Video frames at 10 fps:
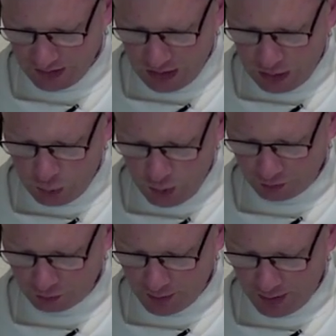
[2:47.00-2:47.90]
Whoever
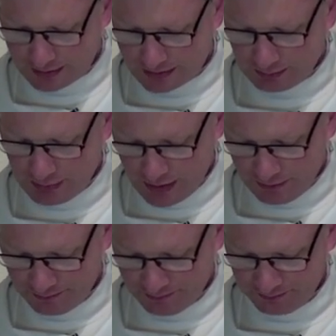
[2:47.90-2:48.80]
remains in me,
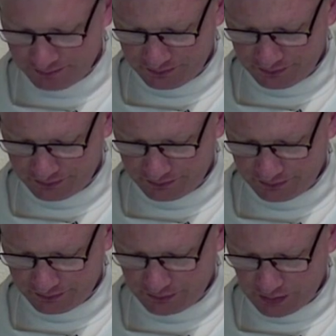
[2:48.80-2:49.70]

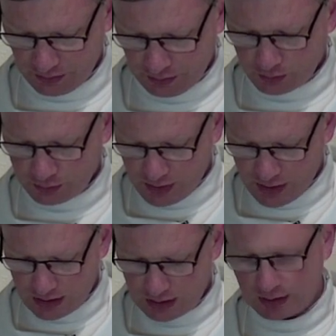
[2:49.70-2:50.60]
with me
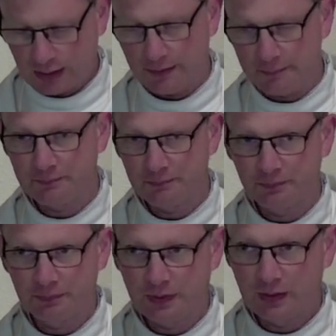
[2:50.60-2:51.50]
in him,
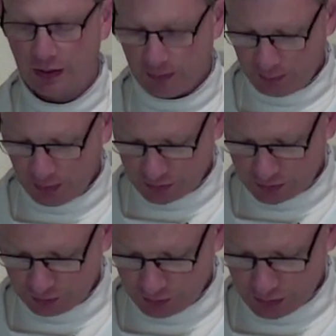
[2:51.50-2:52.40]
bears
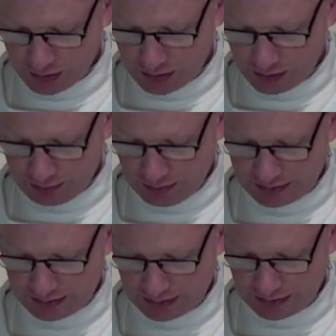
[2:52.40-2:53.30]
fruit in
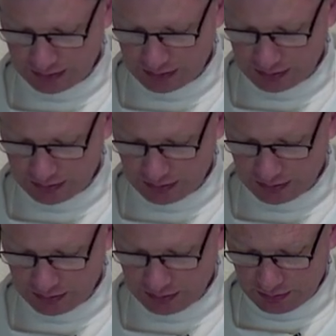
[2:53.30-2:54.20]
plenty.
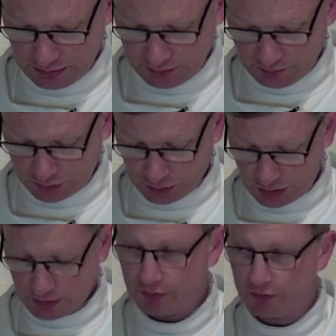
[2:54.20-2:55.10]
For cut
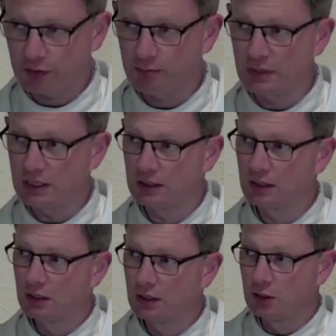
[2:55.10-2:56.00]
off from me,
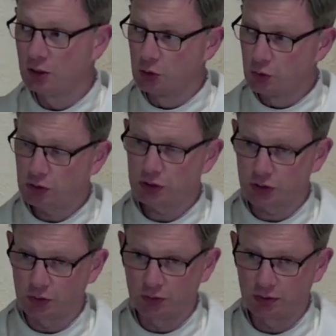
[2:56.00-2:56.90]
you can do